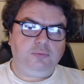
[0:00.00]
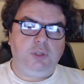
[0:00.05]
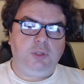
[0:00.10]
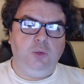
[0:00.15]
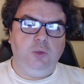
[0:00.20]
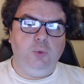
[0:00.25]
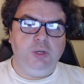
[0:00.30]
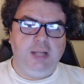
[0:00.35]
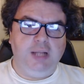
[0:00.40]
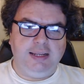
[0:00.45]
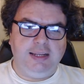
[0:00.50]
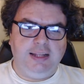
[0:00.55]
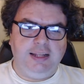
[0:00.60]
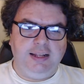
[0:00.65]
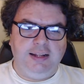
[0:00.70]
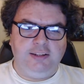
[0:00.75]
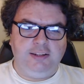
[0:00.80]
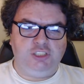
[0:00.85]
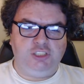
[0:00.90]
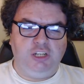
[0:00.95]
We're not getting
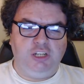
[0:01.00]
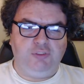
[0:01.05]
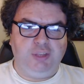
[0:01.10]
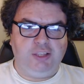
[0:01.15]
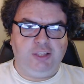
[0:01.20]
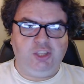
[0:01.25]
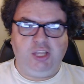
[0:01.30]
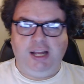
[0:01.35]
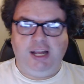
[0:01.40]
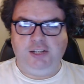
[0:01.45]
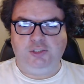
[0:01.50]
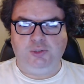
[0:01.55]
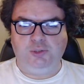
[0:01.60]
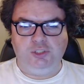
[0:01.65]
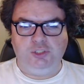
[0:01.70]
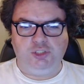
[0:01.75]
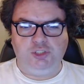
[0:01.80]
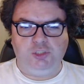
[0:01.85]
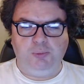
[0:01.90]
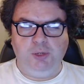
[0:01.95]
into stuff like theatrical
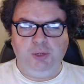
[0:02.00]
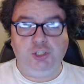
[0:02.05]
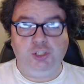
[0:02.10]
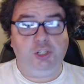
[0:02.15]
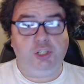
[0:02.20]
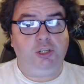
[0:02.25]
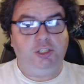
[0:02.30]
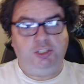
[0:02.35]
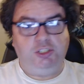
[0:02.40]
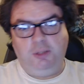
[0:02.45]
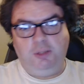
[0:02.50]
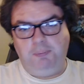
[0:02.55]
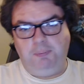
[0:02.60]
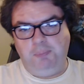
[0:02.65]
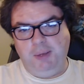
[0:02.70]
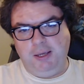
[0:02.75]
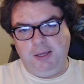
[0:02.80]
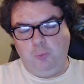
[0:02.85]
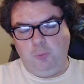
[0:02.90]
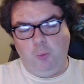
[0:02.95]
distribution. Is it a
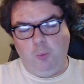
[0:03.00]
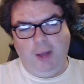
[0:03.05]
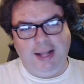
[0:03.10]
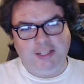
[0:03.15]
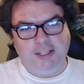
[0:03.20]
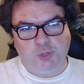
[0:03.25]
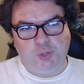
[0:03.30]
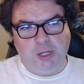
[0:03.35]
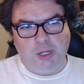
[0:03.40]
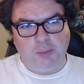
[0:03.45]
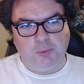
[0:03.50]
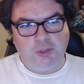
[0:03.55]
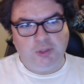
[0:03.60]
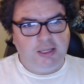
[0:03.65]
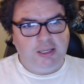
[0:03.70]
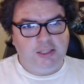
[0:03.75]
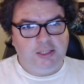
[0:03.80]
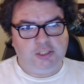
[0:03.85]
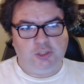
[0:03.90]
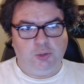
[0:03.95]
big widescreen
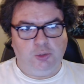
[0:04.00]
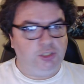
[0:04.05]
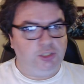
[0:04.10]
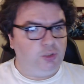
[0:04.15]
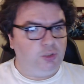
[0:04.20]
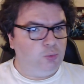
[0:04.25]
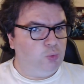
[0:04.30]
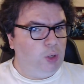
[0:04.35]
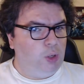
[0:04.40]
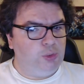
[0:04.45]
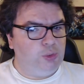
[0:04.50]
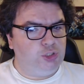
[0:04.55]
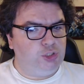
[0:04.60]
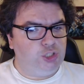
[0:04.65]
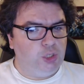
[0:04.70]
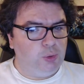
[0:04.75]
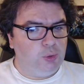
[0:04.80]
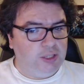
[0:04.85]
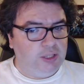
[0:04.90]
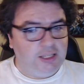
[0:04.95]
release or is it a
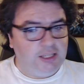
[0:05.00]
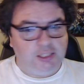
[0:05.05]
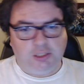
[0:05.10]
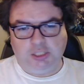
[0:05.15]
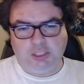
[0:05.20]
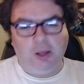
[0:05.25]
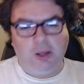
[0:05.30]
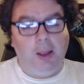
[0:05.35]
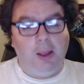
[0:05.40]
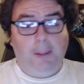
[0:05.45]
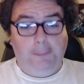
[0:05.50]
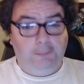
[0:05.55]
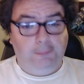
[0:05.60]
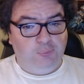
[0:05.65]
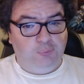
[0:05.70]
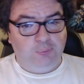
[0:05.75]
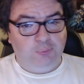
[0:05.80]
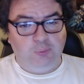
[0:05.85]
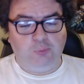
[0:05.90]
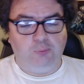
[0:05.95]
roadshow release? Because
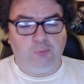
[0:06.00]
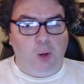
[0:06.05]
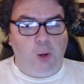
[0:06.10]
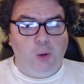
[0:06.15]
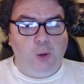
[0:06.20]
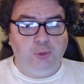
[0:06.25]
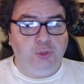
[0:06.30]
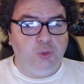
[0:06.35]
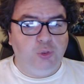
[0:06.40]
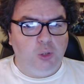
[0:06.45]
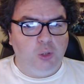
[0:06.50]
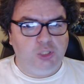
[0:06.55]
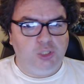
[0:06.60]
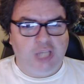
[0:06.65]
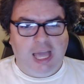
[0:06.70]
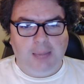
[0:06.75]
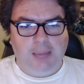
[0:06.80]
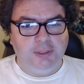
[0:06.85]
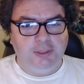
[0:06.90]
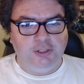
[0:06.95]
both of those
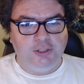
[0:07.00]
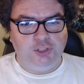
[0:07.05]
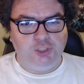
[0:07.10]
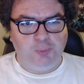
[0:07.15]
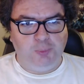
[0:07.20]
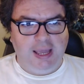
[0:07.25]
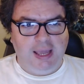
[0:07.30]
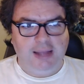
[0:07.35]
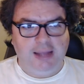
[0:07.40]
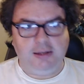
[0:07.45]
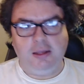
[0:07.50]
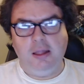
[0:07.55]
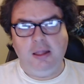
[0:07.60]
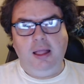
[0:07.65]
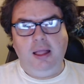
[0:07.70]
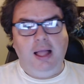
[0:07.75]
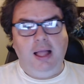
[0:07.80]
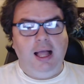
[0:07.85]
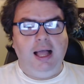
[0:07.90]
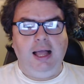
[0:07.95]
happen in Japan.
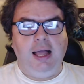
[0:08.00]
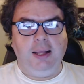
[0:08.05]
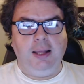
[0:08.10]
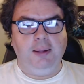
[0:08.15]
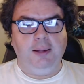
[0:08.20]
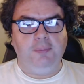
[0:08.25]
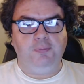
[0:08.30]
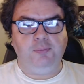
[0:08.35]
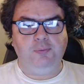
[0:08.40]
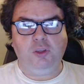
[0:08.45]
Um,